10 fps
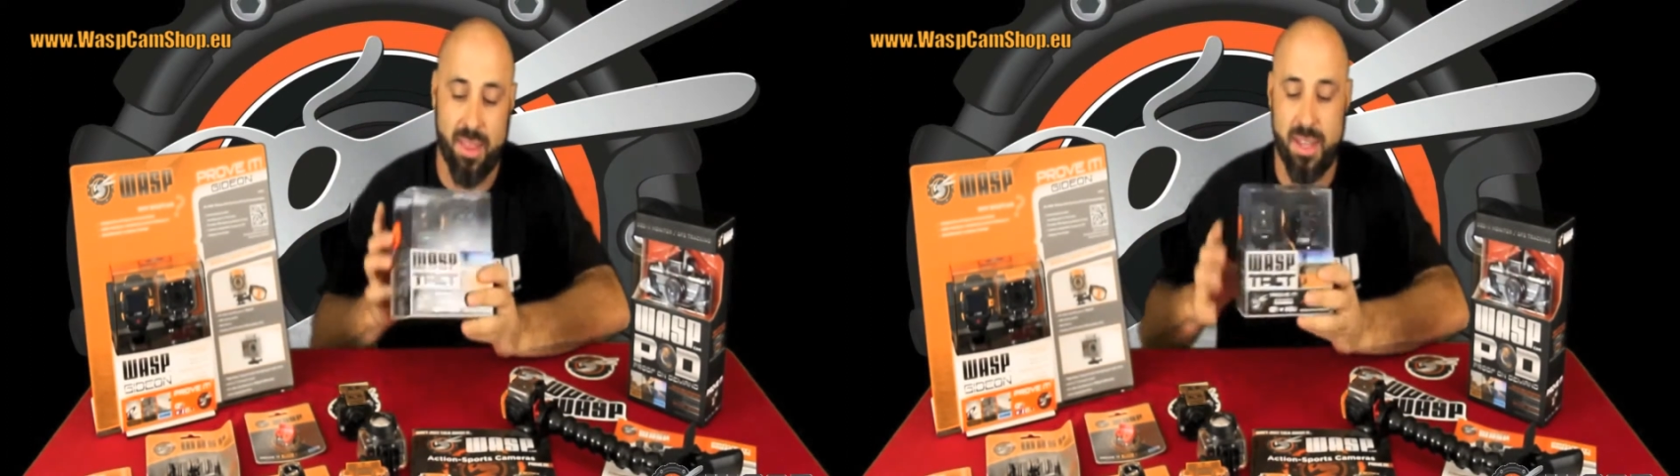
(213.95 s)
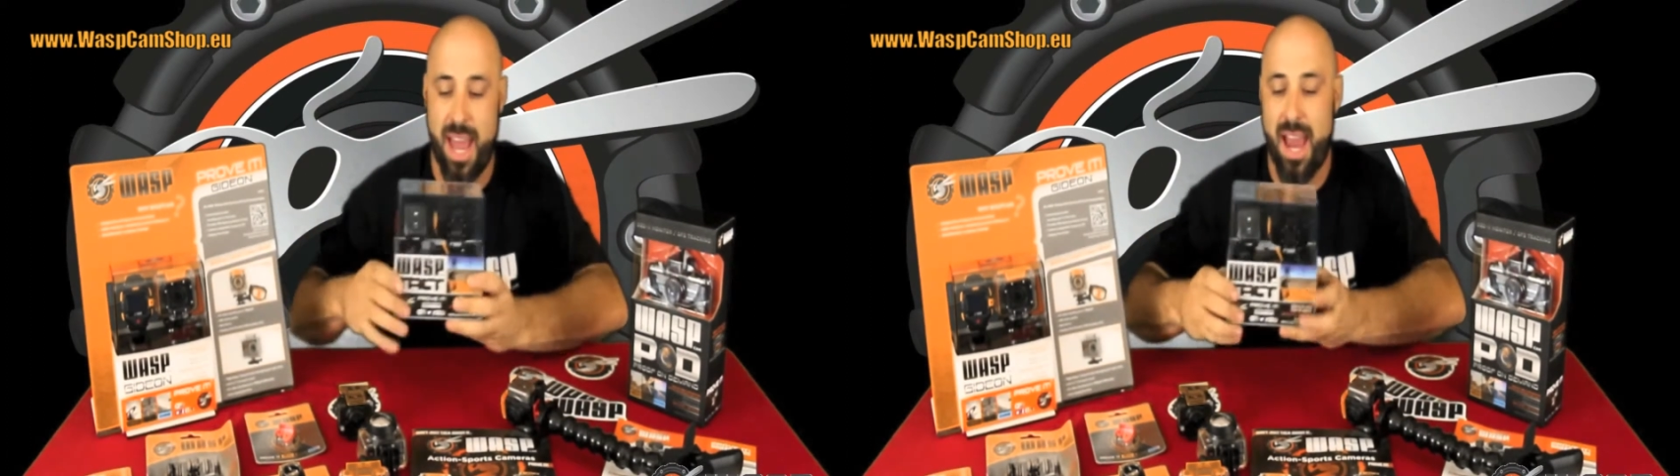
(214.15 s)

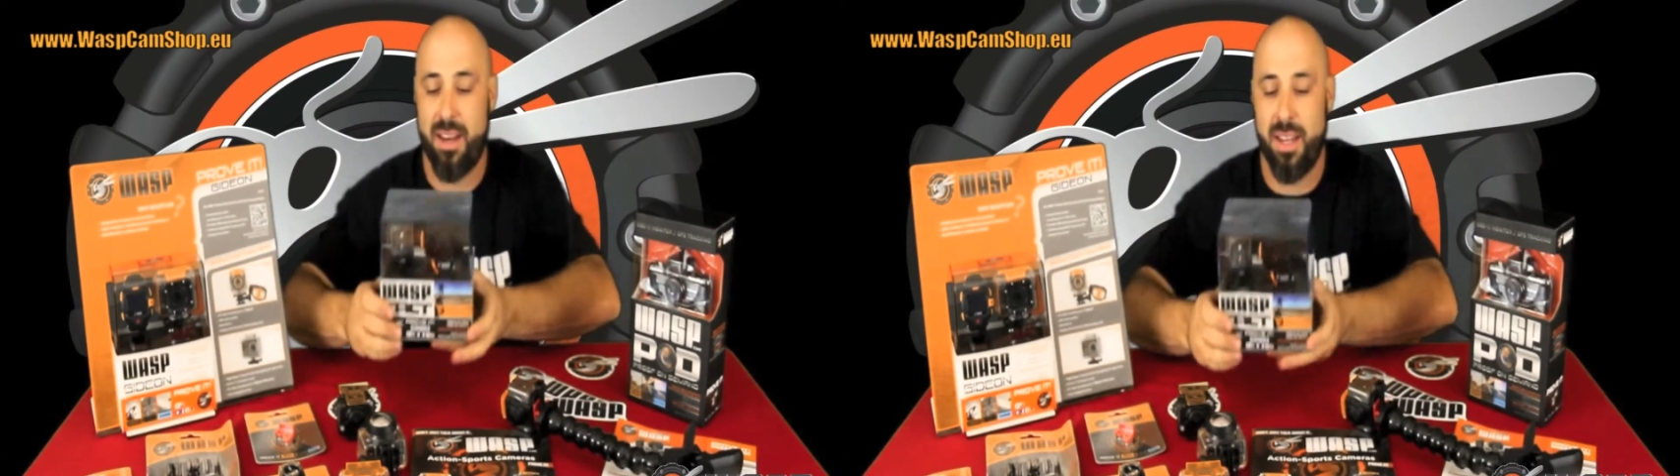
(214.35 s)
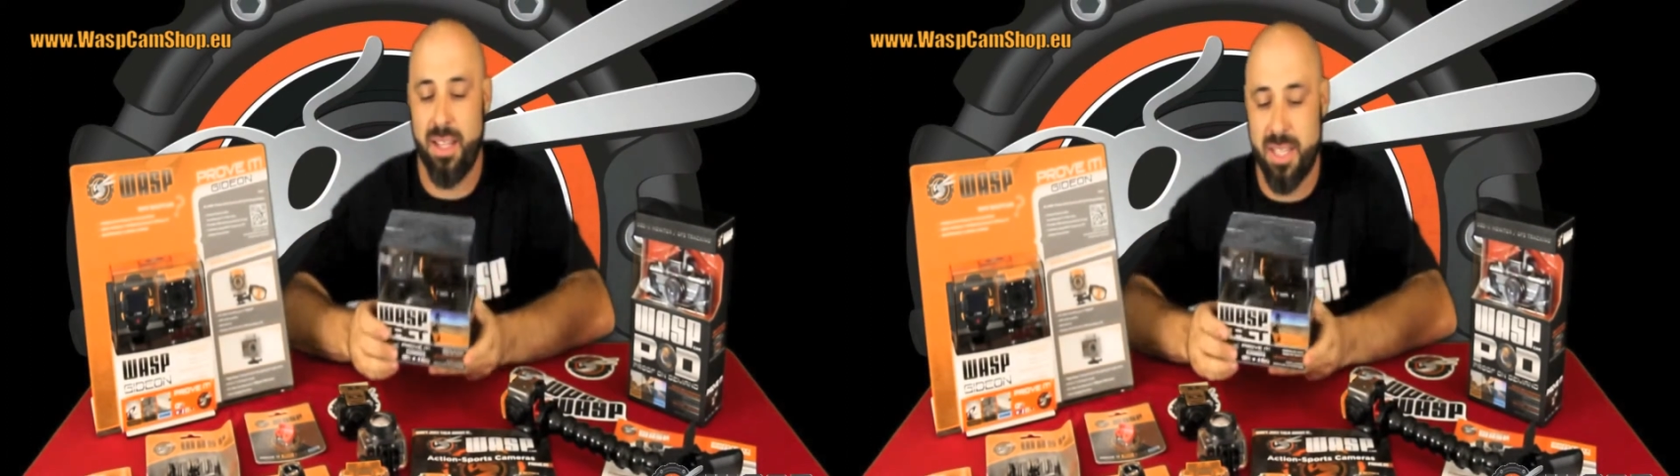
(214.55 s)
The
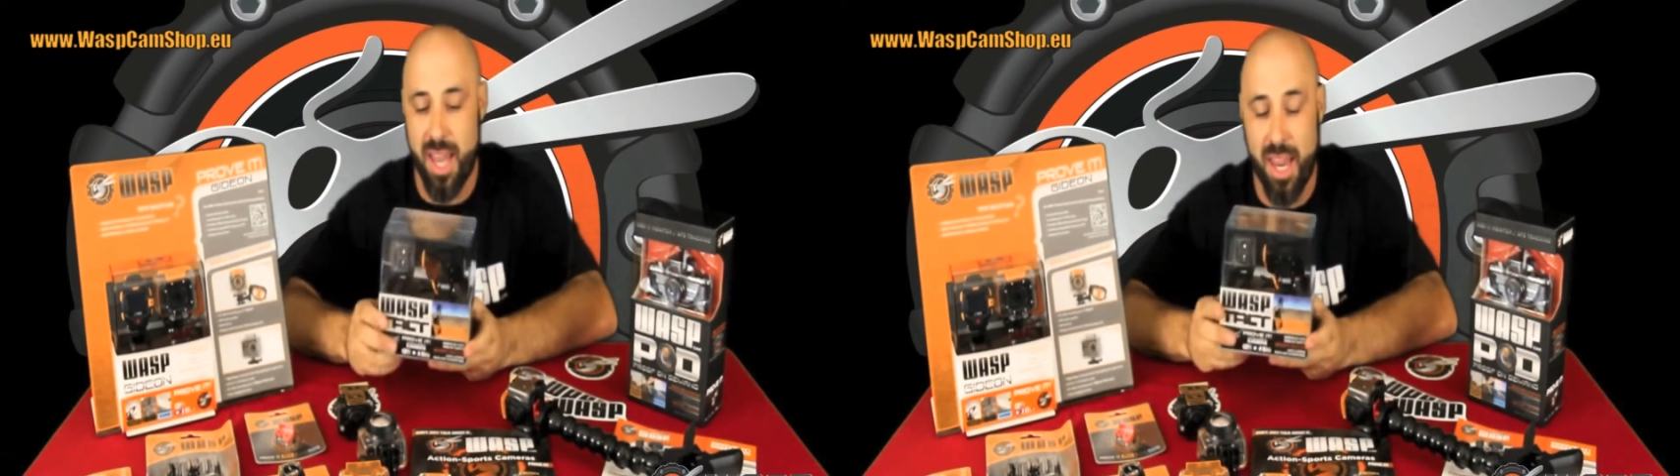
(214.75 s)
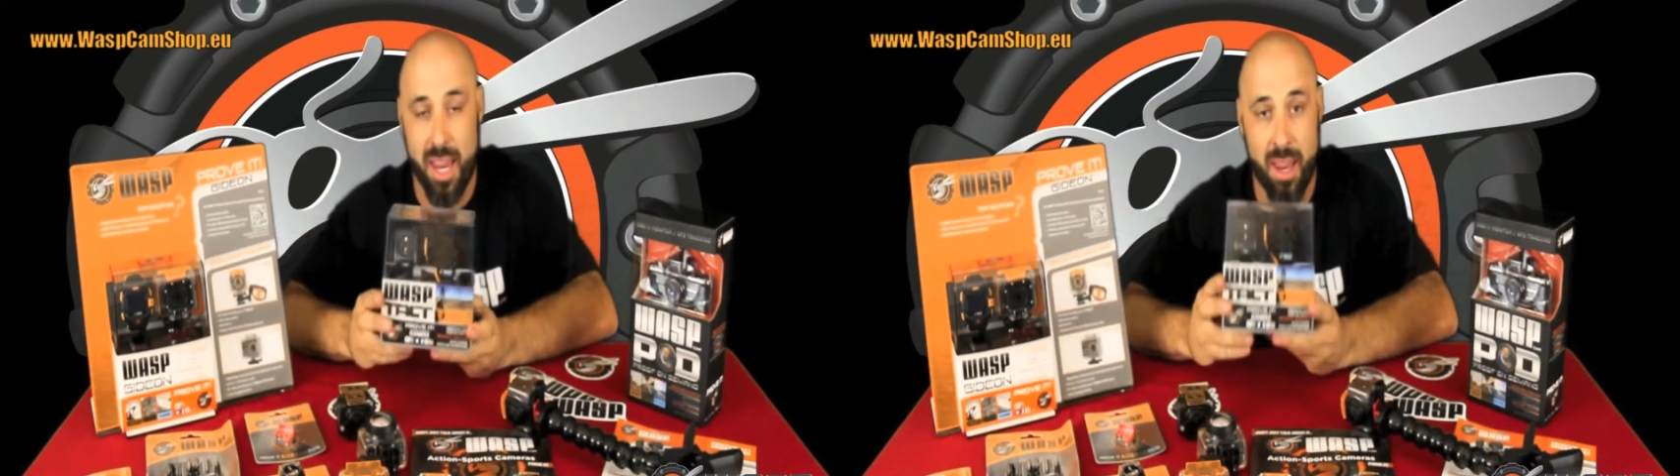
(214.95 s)
Tact is
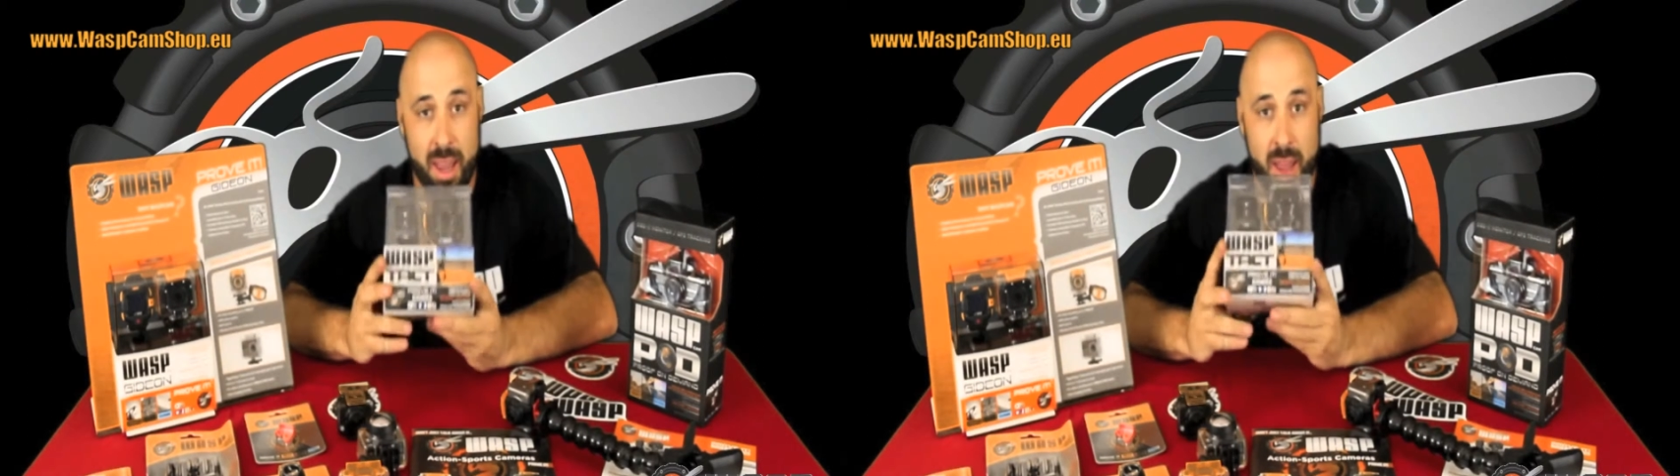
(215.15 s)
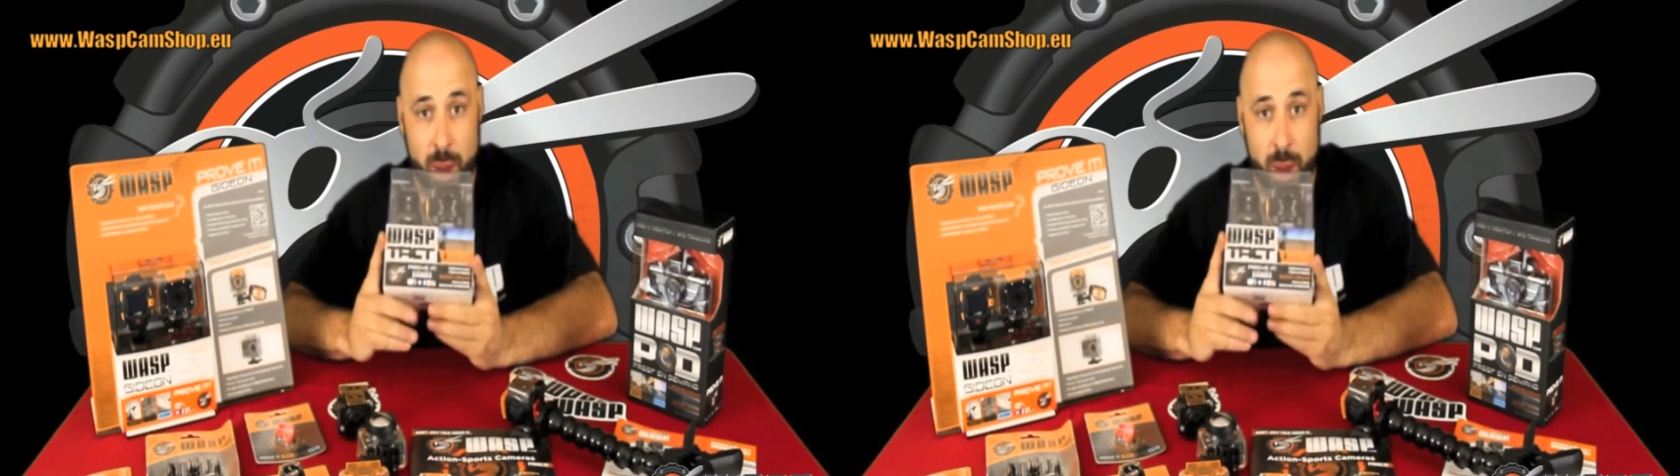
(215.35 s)
a